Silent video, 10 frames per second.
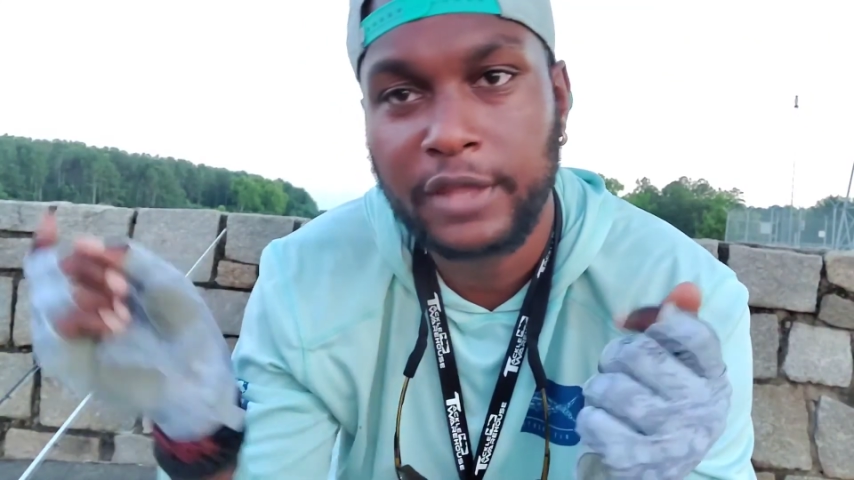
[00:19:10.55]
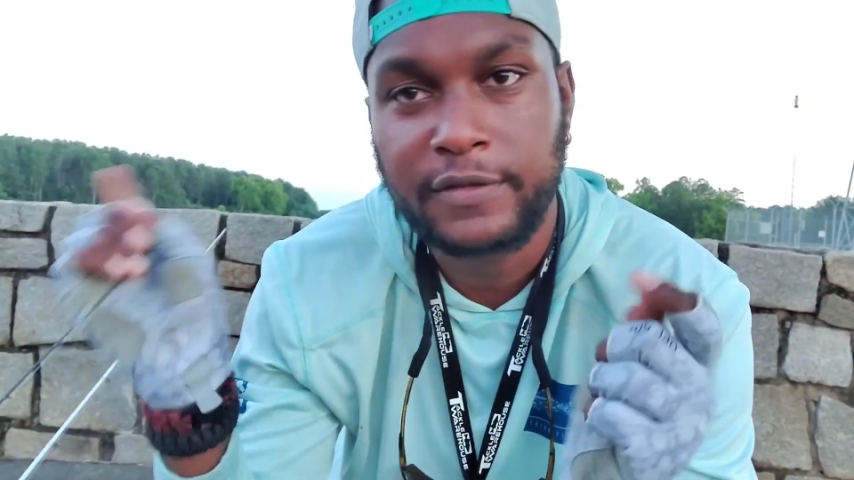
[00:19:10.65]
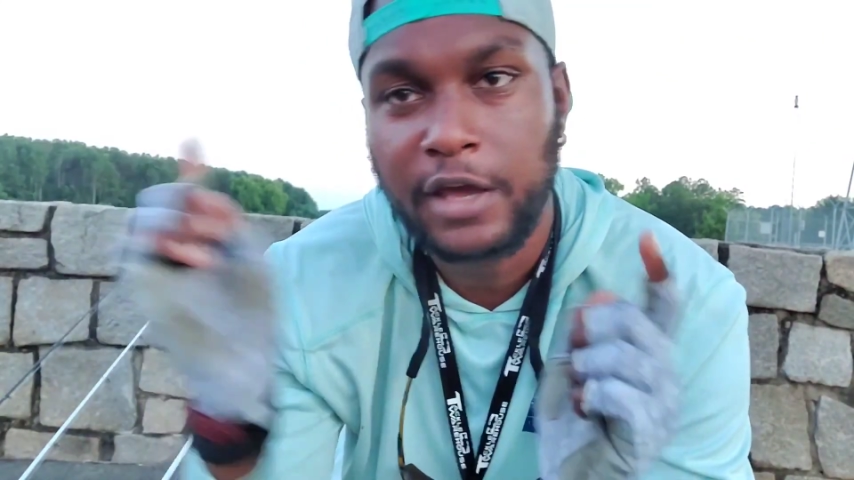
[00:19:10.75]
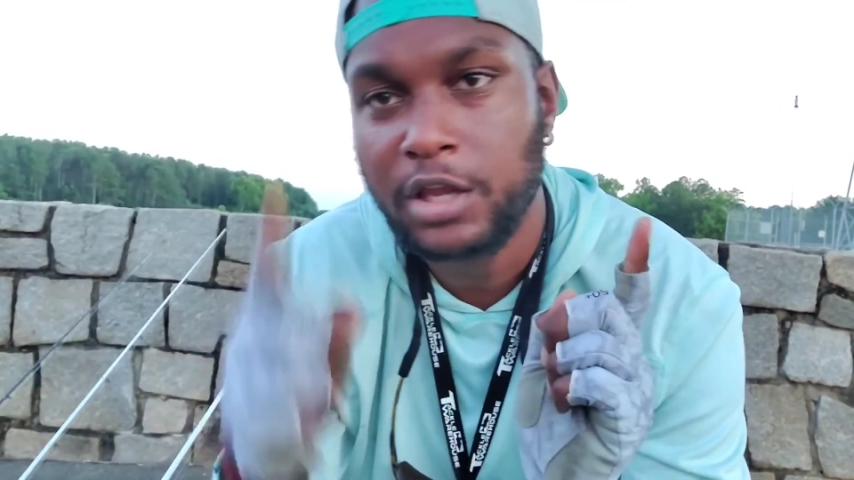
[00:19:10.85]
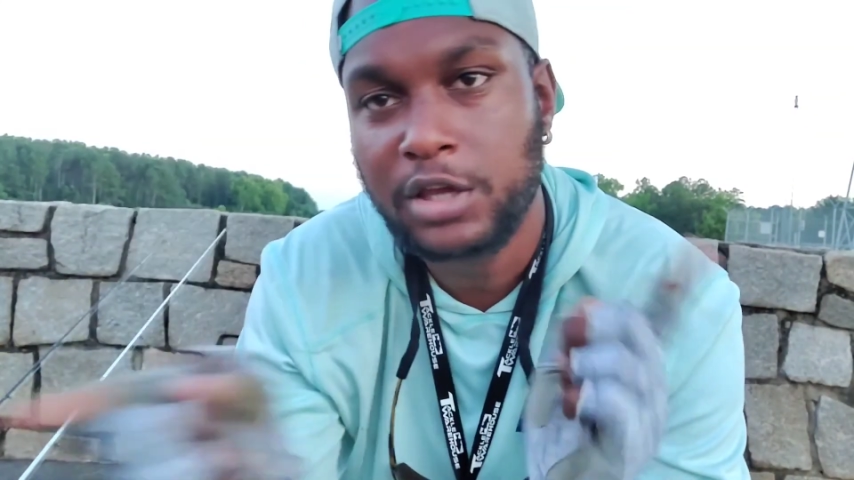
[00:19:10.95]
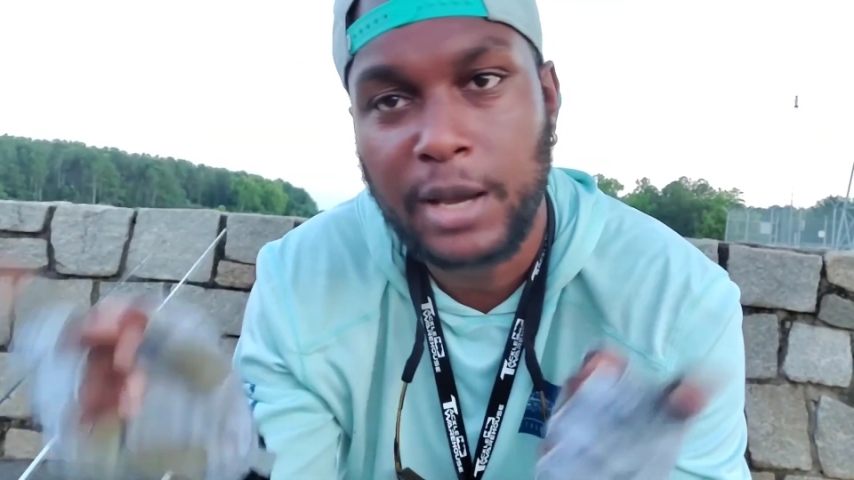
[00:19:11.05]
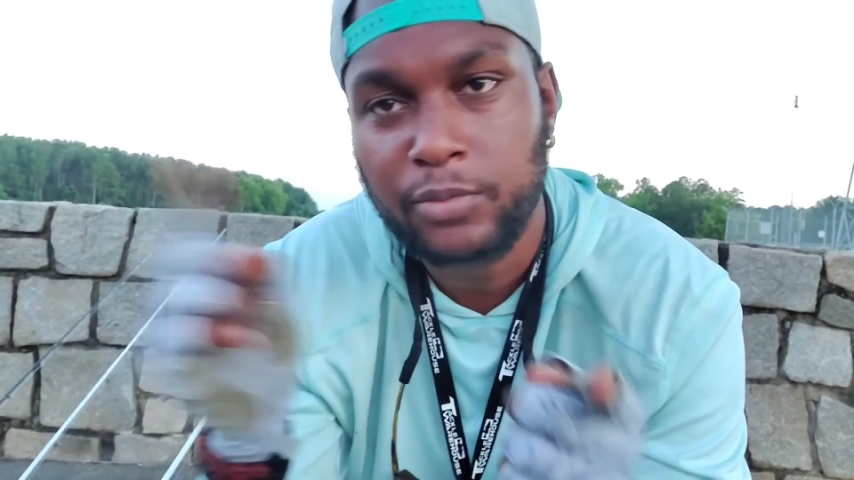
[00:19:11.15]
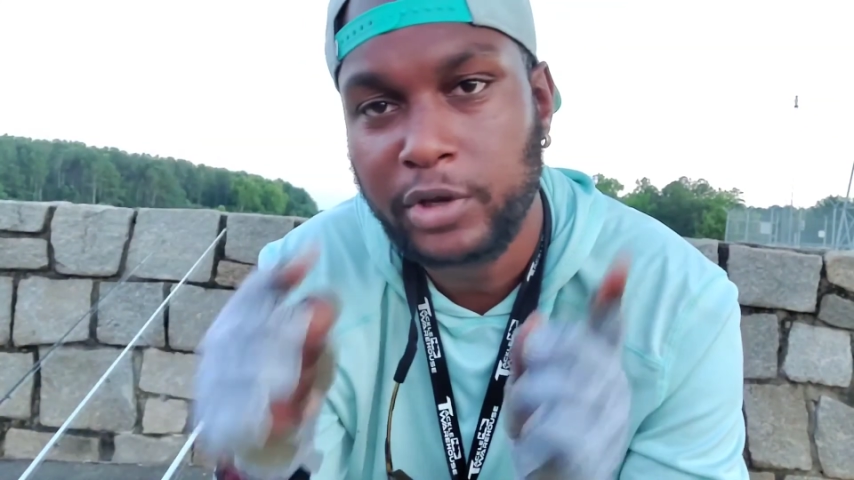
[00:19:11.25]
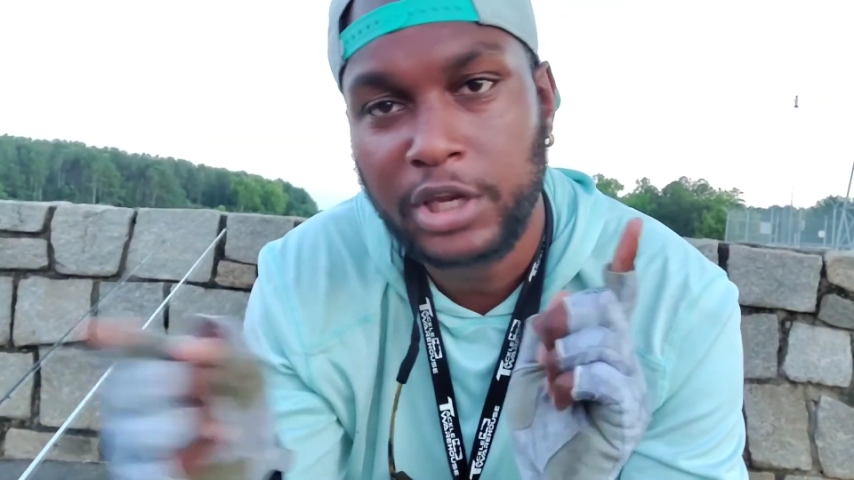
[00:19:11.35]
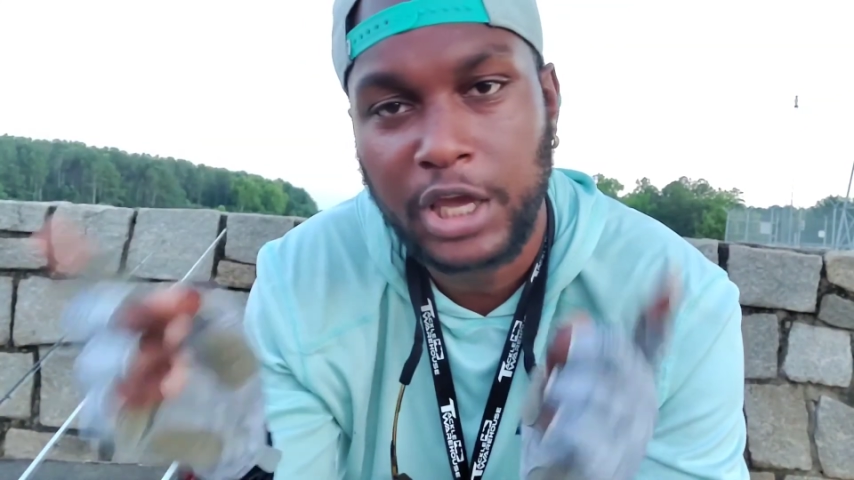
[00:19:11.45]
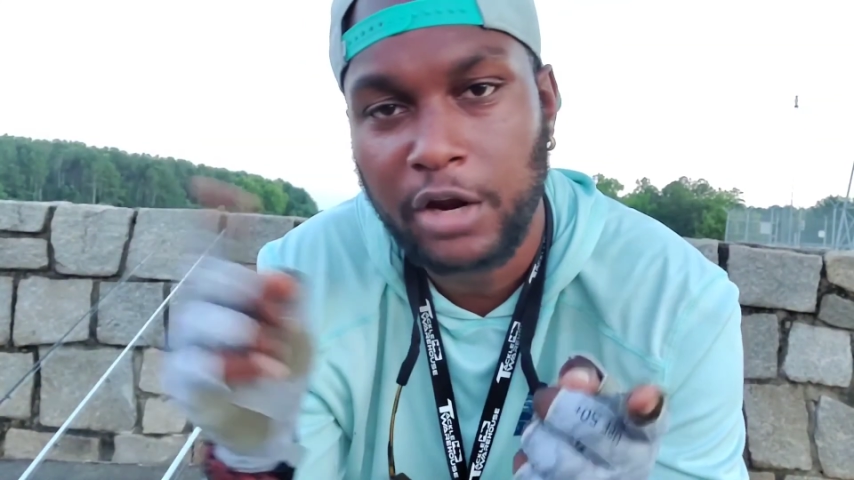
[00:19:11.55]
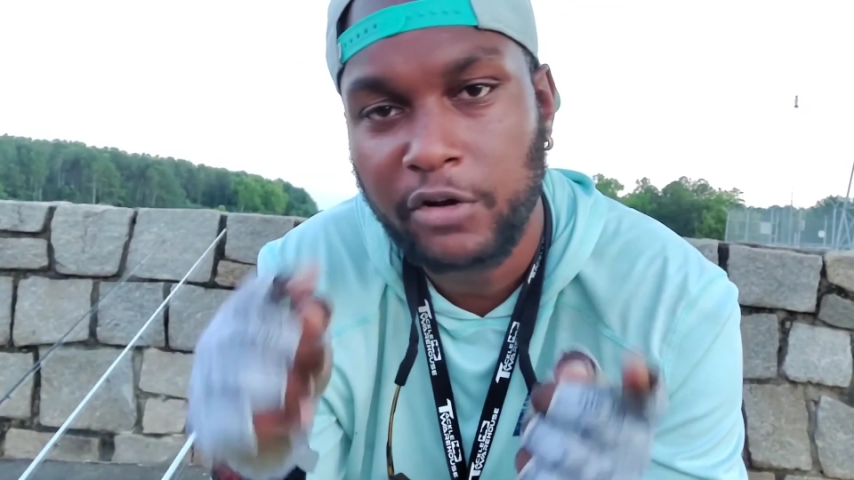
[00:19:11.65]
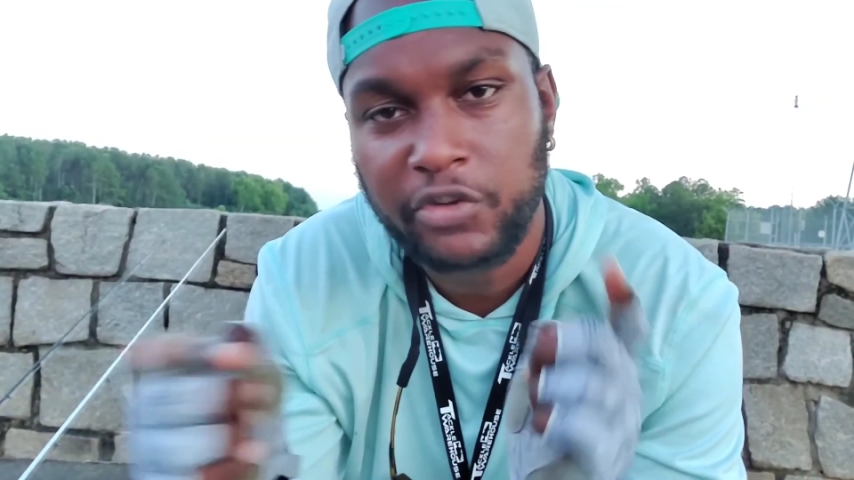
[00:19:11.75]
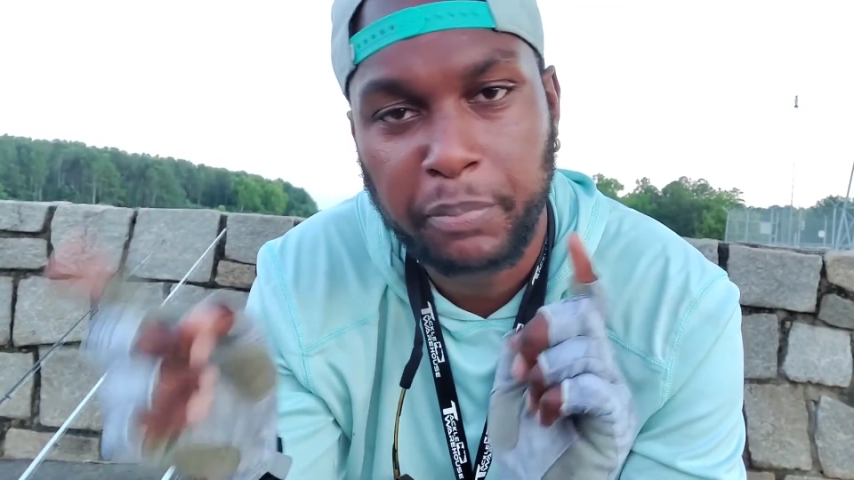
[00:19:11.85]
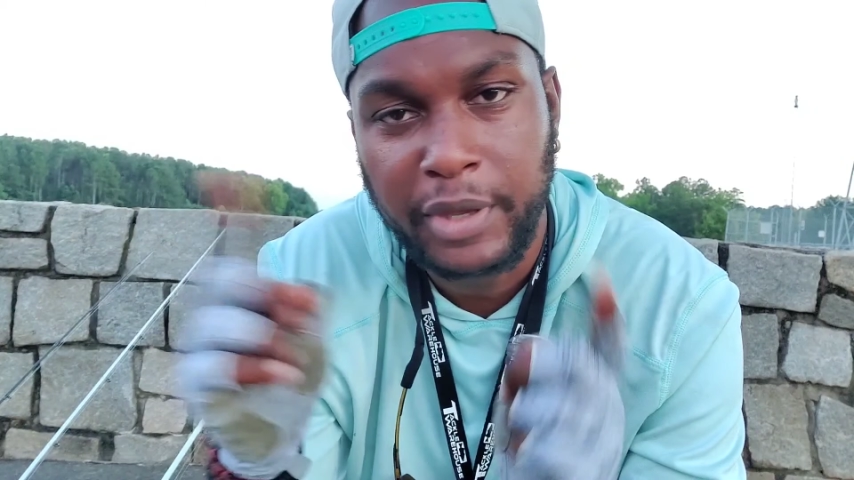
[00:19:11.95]
it's helicoptering in the
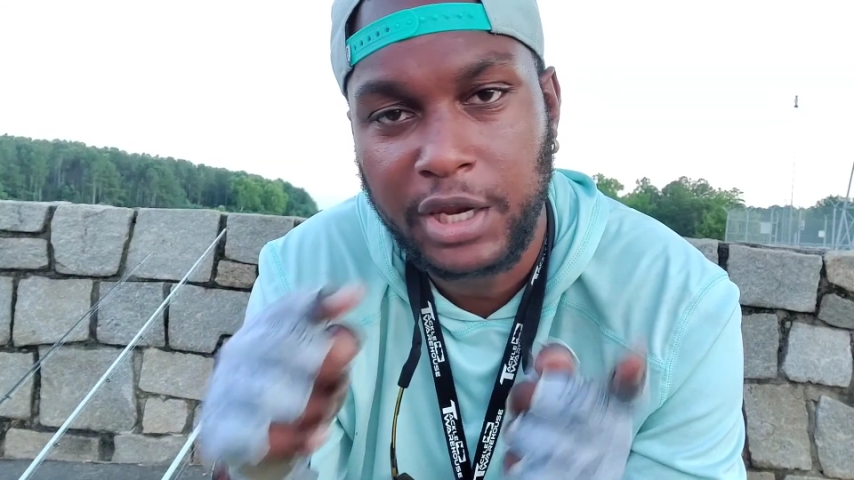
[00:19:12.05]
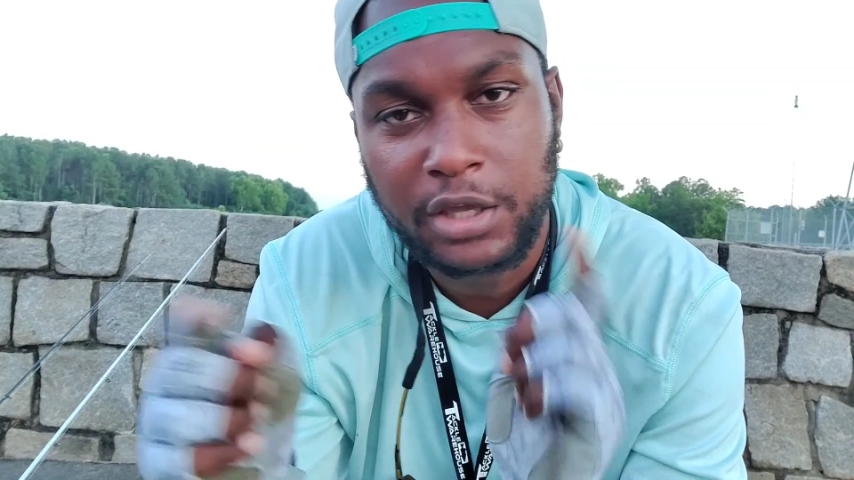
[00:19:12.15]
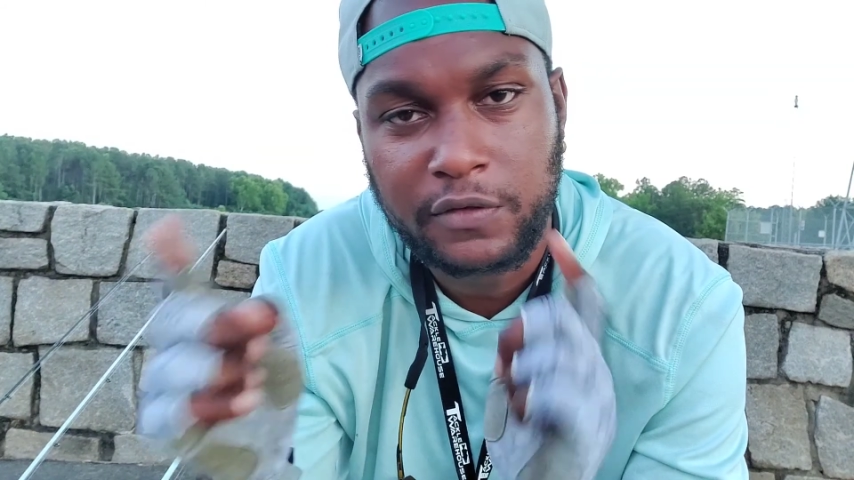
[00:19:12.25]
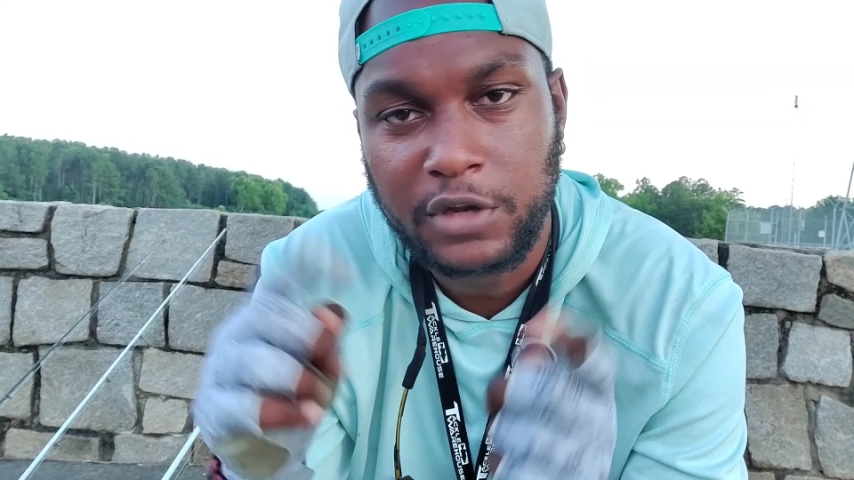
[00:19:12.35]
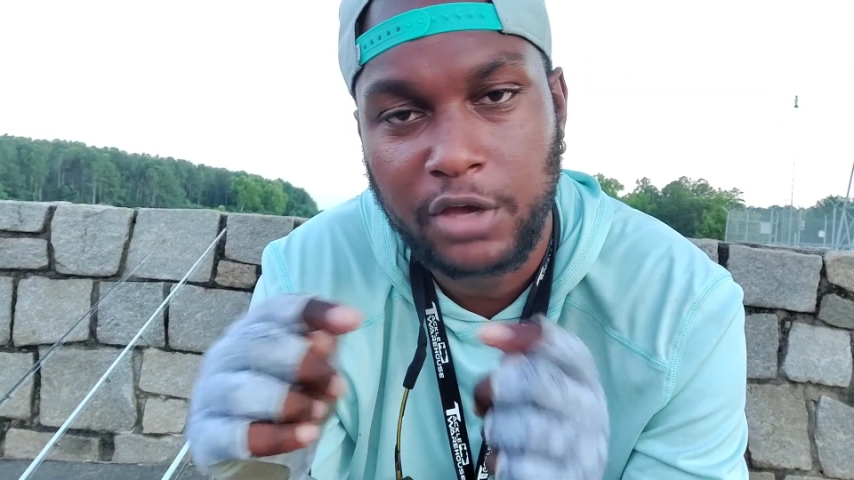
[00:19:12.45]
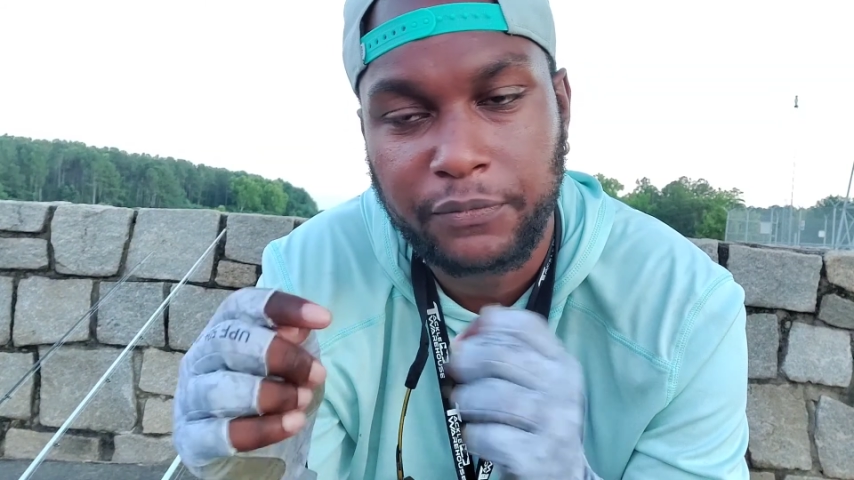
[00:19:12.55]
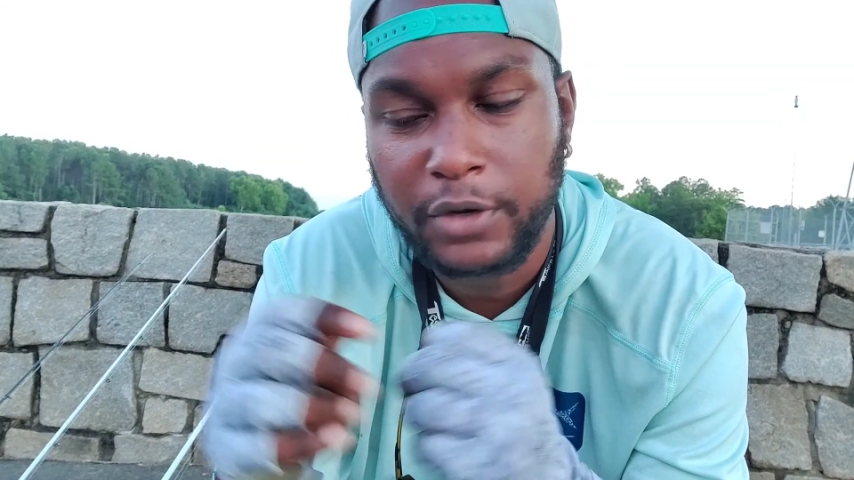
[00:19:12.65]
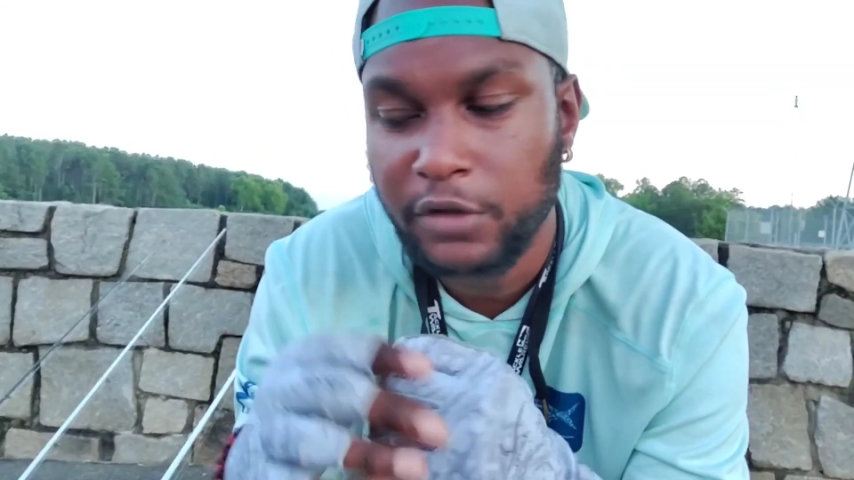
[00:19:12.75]
air, it's spinning and stuff,